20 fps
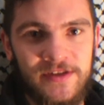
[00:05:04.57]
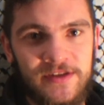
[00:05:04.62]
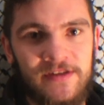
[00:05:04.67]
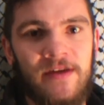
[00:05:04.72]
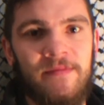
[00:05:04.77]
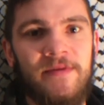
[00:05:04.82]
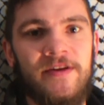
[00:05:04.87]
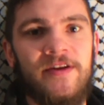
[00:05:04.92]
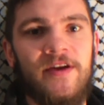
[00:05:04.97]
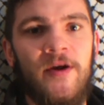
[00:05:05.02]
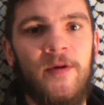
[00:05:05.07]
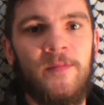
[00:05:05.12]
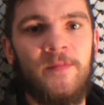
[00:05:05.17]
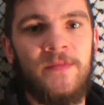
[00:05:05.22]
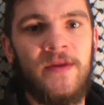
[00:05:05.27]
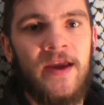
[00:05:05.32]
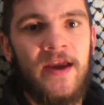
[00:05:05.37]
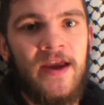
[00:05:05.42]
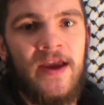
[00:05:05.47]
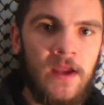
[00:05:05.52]
just let me know.
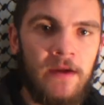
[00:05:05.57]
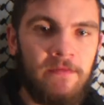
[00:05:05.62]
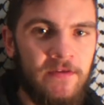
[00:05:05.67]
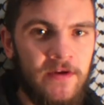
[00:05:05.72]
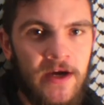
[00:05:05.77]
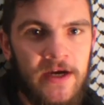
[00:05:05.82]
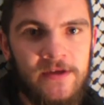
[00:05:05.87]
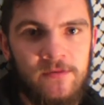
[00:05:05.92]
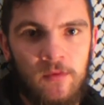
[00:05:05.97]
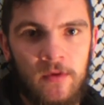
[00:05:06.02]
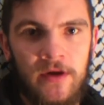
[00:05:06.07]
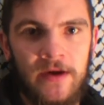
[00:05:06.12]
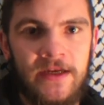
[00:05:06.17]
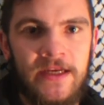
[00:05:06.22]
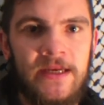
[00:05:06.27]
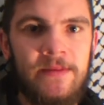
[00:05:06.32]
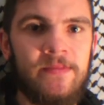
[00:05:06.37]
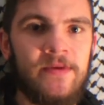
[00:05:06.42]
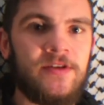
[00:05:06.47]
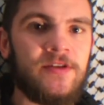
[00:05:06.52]
If you guys want to
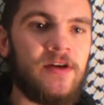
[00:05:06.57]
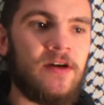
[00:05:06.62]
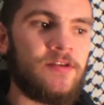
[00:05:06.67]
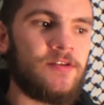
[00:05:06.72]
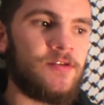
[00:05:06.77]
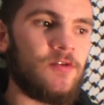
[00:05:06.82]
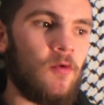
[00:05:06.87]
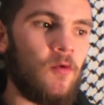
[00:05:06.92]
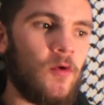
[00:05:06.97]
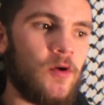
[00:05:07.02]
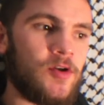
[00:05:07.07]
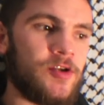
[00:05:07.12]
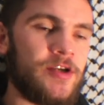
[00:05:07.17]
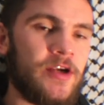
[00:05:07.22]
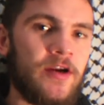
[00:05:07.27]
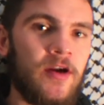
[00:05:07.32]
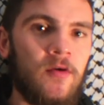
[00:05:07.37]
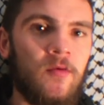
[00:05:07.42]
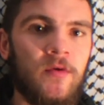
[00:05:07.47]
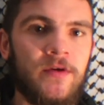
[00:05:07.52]
keep in touch or
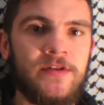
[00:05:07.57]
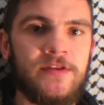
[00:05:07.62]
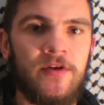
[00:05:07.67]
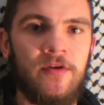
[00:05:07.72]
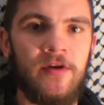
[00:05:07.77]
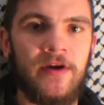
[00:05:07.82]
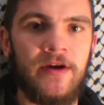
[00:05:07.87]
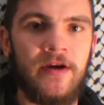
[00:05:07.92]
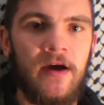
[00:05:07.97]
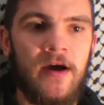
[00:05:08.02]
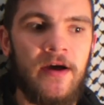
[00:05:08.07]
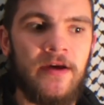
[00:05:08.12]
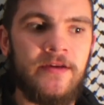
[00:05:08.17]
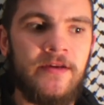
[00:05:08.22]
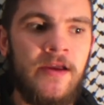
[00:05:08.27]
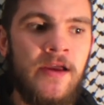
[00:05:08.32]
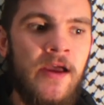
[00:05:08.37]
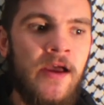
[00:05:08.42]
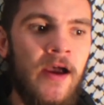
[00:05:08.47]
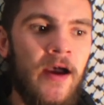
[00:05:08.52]
check out what's going
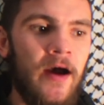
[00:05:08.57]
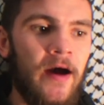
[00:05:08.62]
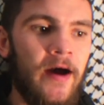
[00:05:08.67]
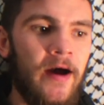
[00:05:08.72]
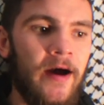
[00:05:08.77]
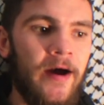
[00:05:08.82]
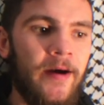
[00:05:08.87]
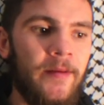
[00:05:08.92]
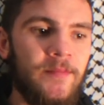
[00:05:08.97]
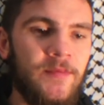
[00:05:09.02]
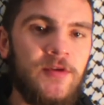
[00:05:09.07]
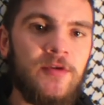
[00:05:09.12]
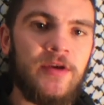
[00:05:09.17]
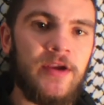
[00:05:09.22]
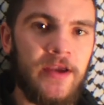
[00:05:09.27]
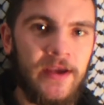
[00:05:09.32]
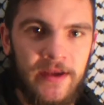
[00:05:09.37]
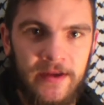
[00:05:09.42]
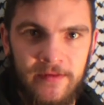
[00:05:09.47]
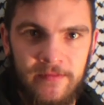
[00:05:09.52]
on, um, you
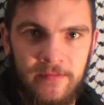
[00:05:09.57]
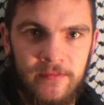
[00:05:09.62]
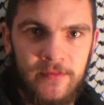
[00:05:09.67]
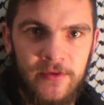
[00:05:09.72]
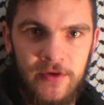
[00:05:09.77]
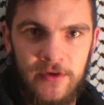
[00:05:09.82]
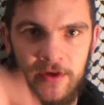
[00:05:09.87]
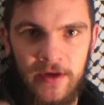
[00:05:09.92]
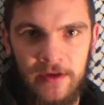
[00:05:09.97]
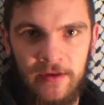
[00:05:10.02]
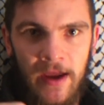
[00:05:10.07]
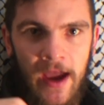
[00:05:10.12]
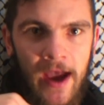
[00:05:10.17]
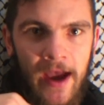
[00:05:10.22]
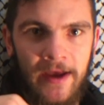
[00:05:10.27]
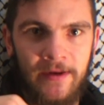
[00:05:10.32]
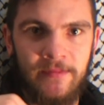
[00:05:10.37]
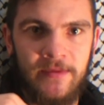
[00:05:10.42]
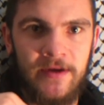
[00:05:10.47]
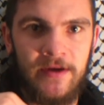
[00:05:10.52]
can you can
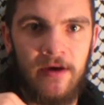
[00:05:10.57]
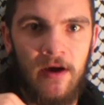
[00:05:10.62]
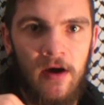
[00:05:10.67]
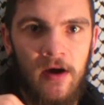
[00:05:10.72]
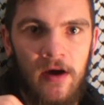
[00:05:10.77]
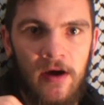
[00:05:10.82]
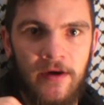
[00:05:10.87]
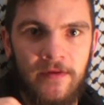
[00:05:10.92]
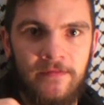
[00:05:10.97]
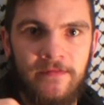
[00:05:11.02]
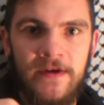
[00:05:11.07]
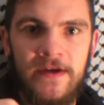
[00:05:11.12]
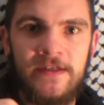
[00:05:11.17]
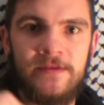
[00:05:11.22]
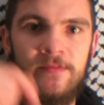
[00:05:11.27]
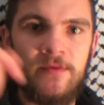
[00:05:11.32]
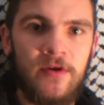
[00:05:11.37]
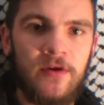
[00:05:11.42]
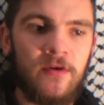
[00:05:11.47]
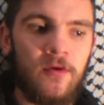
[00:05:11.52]
add me on
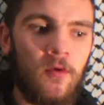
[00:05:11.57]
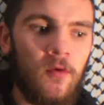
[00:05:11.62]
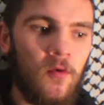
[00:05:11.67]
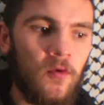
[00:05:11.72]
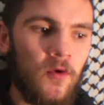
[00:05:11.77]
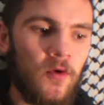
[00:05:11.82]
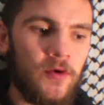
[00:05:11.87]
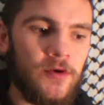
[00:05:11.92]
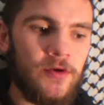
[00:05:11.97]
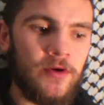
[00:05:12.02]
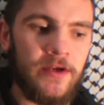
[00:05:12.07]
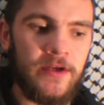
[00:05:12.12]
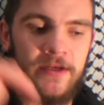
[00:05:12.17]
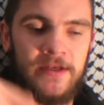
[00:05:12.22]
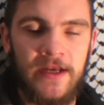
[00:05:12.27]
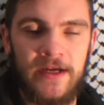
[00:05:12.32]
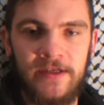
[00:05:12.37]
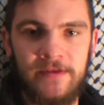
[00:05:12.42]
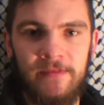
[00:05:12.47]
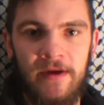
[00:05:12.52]
Facebook, or you can
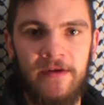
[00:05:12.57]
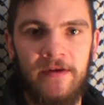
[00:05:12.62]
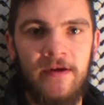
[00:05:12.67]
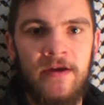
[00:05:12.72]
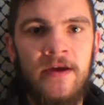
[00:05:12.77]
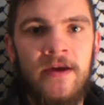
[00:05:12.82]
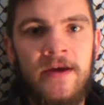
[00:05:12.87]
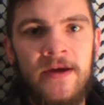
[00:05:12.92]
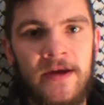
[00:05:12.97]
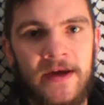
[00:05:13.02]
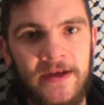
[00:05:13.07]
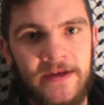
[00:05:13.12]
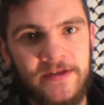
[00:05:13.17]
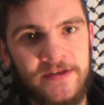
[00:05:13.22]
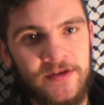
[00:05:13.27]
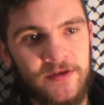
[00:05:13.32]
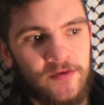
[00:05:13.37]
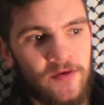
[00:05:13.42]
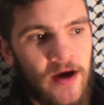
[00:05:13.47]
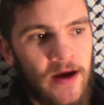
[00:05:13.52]
connect my
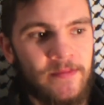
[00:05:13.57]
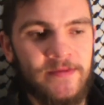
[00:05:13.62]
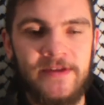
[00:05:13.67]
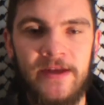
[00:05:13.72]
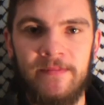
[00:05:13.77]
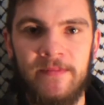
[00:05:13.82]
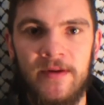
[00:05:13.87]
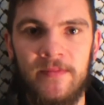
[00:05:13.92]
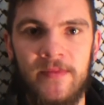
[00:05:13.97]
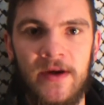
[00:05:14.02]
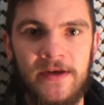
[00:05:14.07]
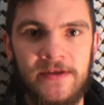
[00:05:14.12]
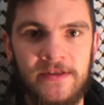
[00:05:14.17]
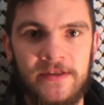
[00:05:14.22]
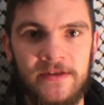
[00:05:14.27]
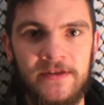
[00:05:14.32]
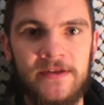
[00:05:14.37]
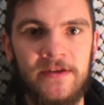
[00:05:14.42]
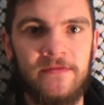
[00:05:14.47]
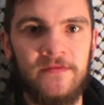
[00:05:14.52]
Instagram. Send me a
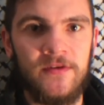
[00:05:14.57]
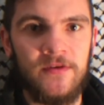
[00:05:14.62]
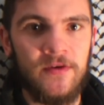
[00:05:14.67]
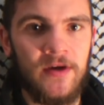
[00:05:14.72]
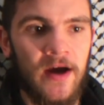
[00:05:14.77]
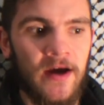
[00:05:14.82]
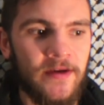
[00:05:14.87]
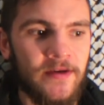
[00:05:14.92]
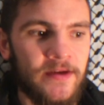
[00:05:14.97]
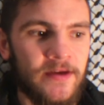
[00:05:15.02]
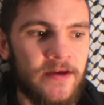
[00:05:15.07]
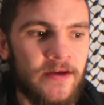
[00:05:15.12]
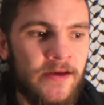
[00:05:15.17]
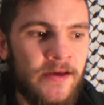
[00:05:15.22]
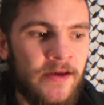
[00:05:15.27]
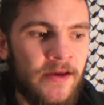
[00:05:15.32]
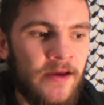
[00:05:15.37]
message if you got any